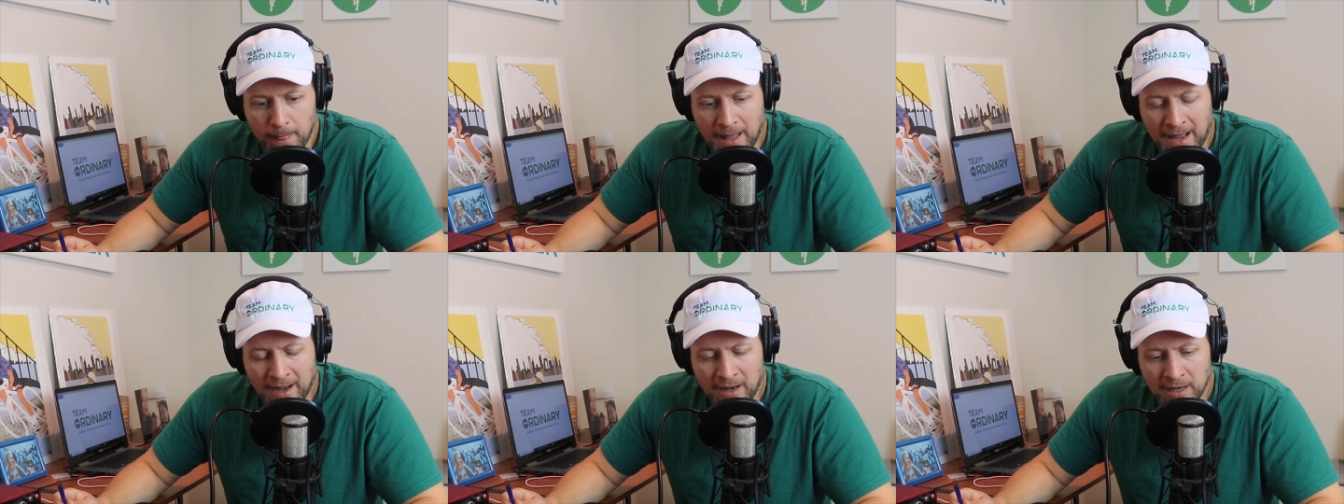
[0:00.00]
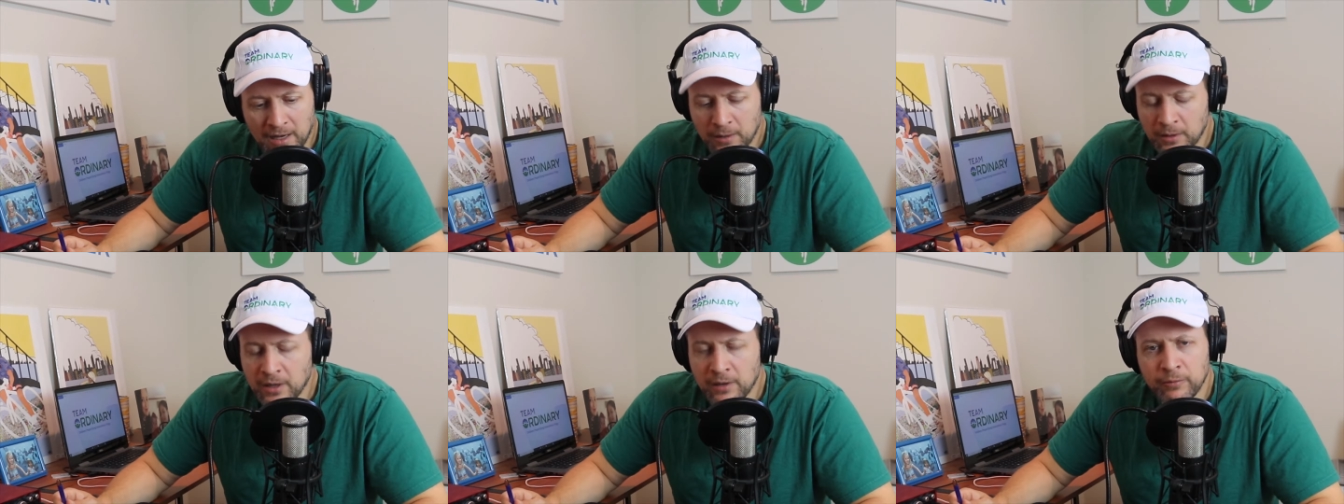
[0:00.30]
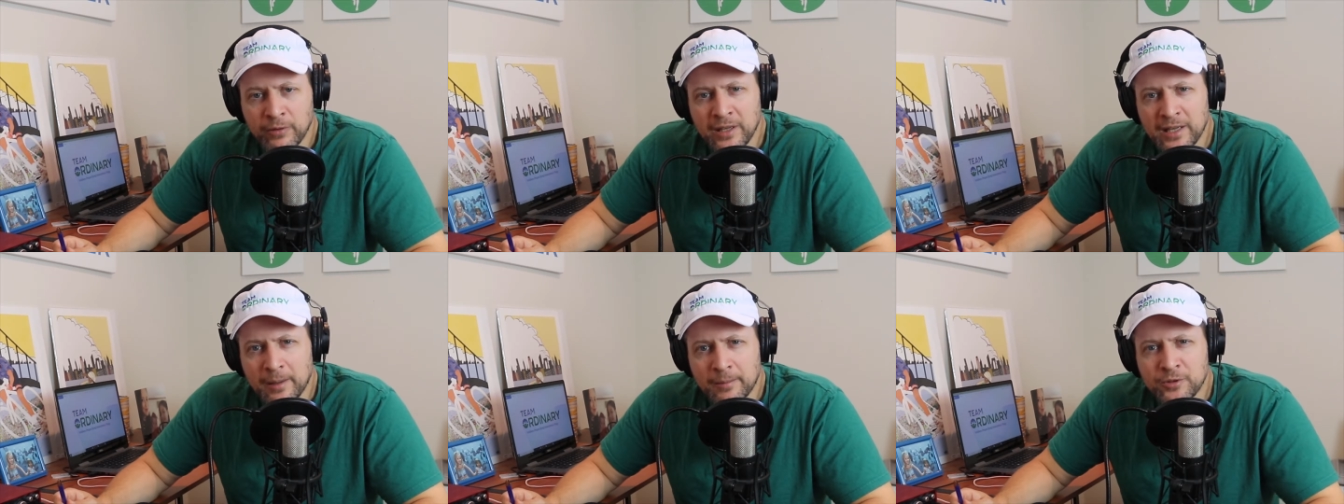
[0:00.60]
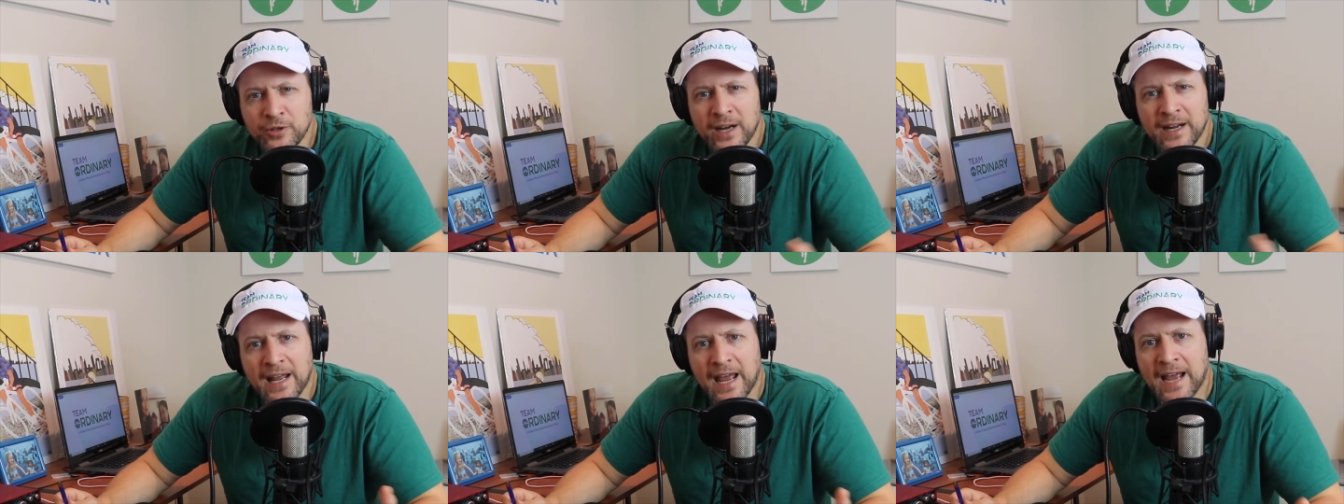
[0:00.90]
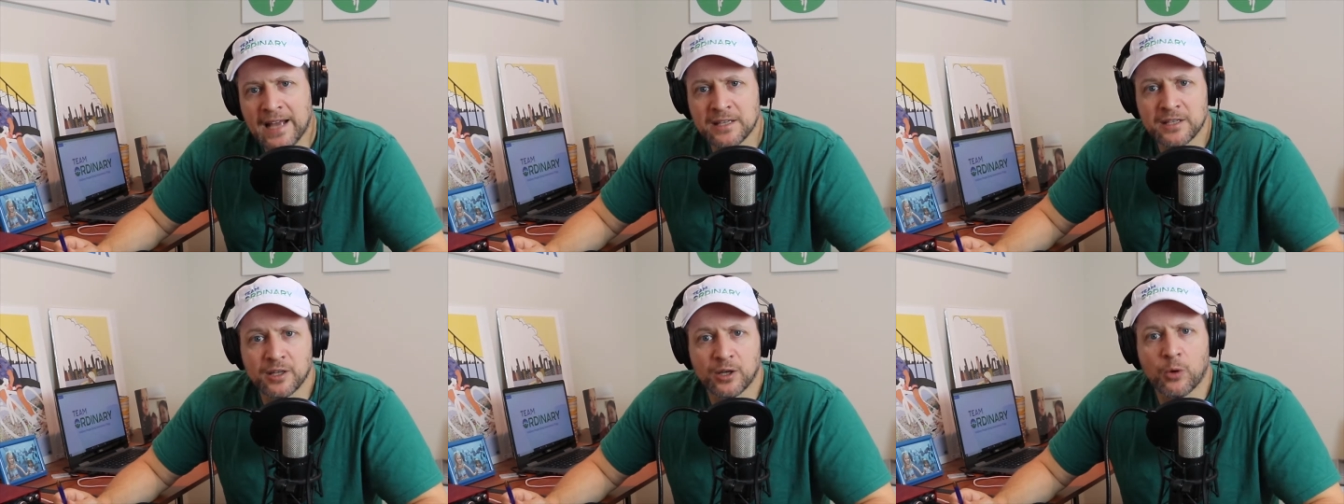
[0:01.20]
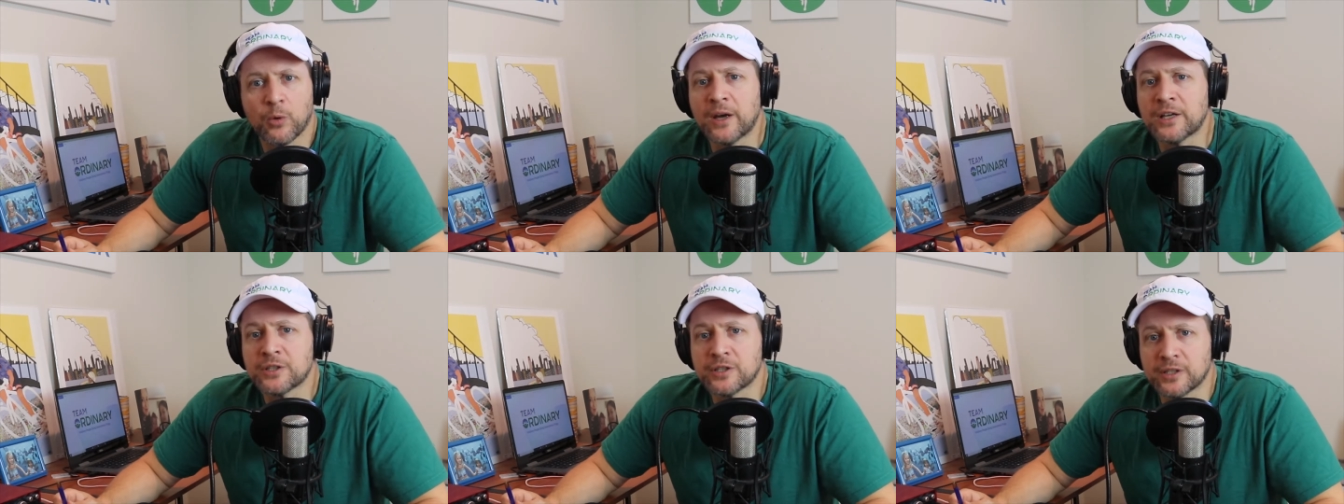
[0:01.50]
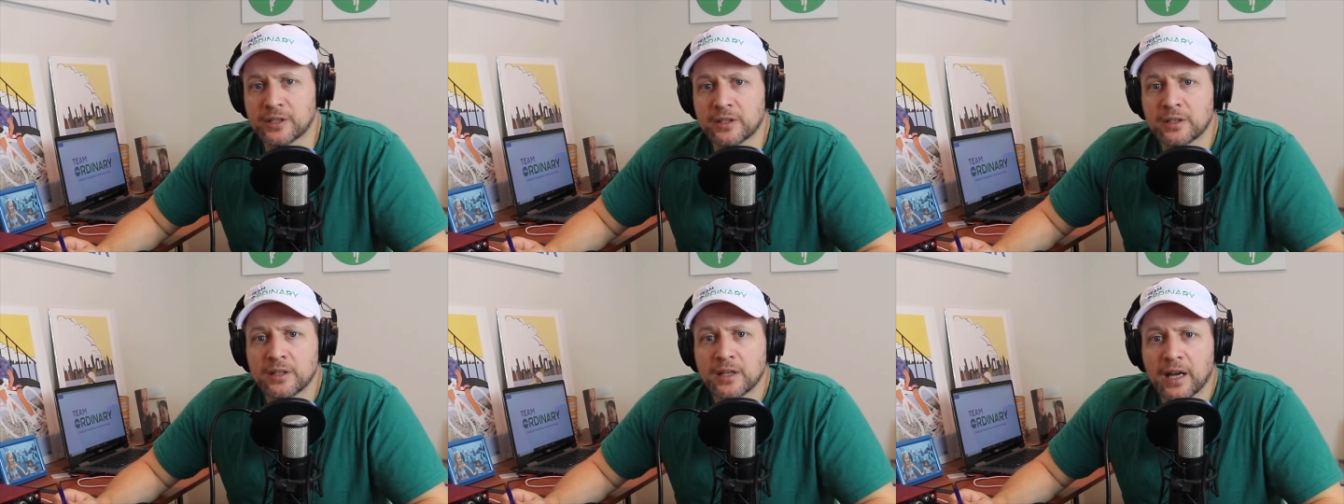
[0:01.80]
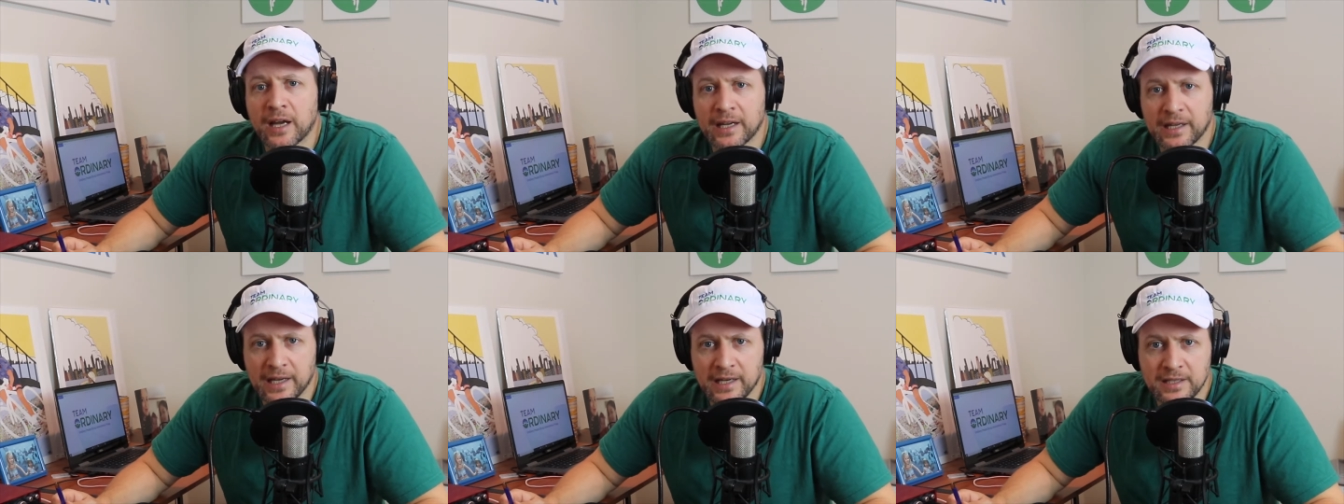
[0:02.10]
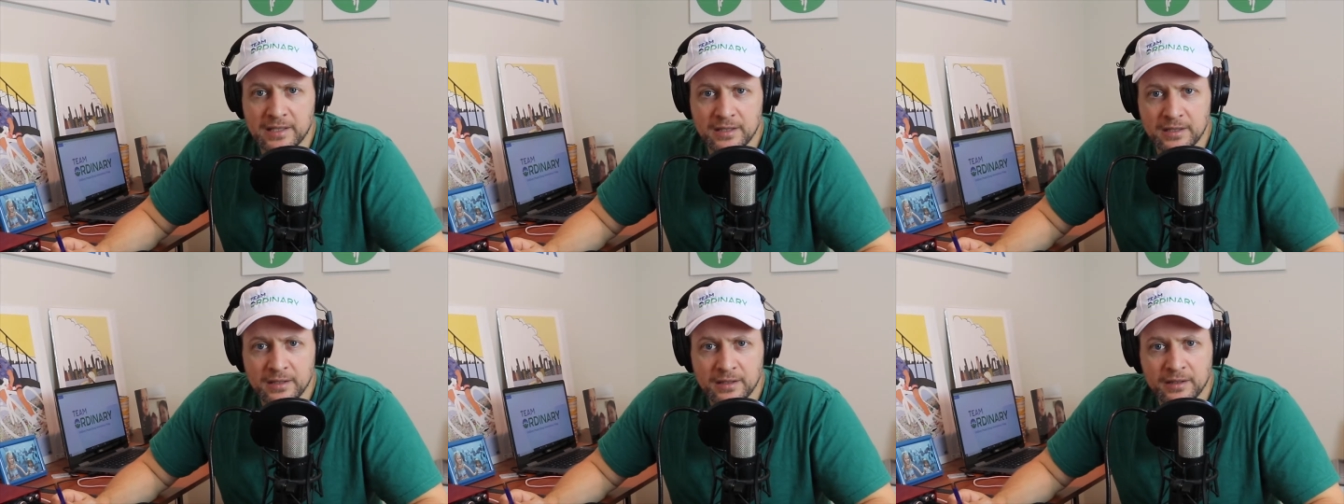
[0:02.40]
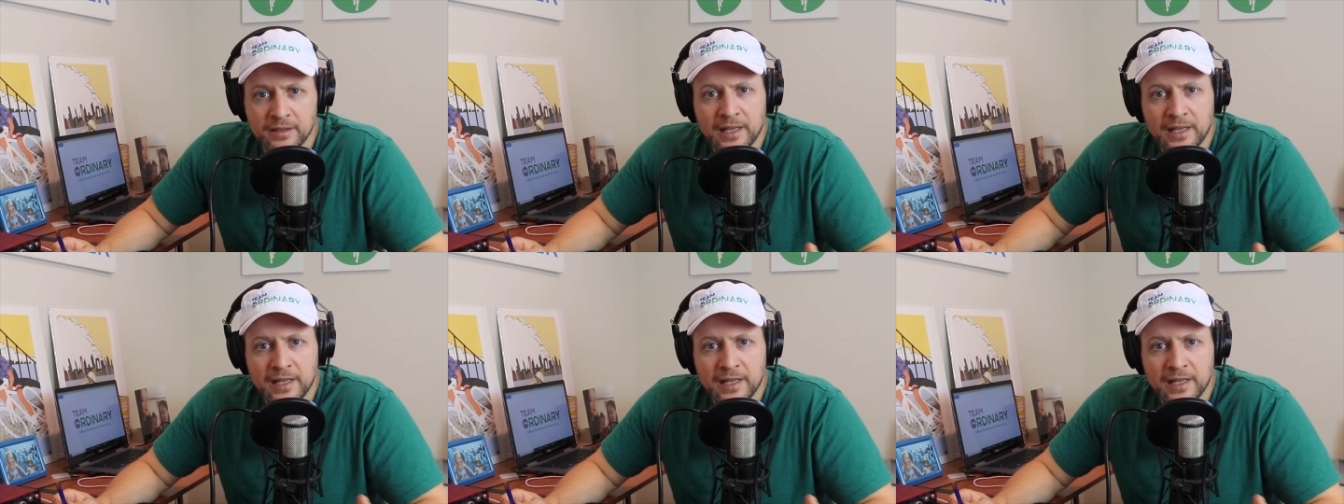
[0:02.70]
trying to ask the question, I guess.